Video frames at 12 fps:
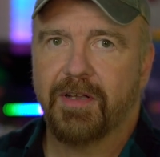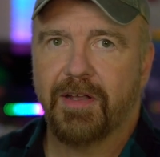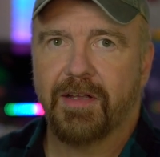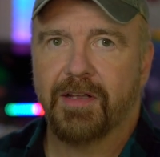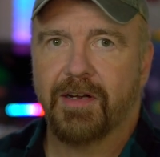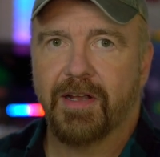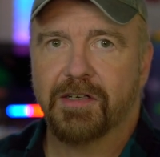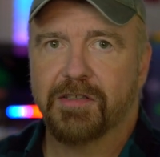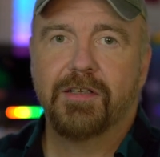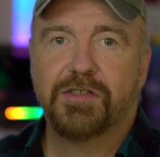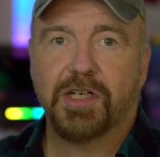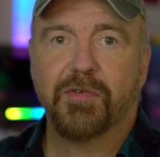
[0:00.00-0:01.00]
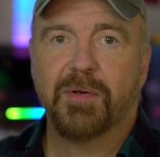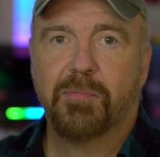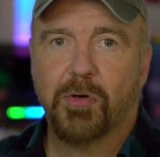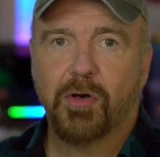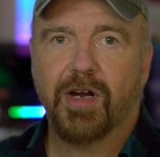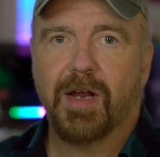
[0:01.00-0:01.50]
and actually generate
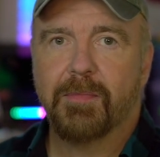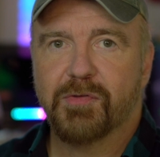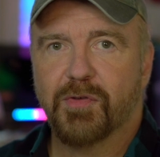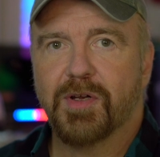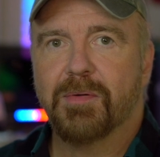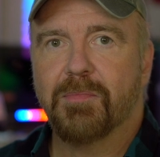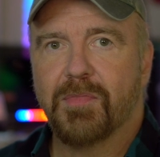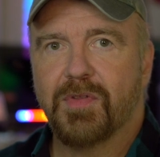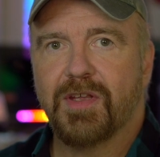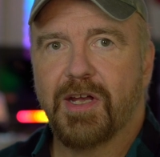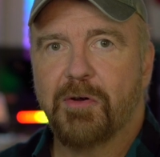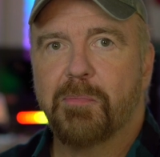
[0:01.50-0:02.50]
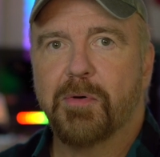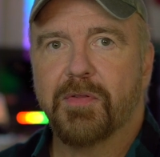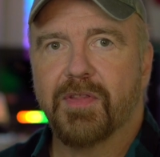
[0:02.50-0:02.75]
programs from the output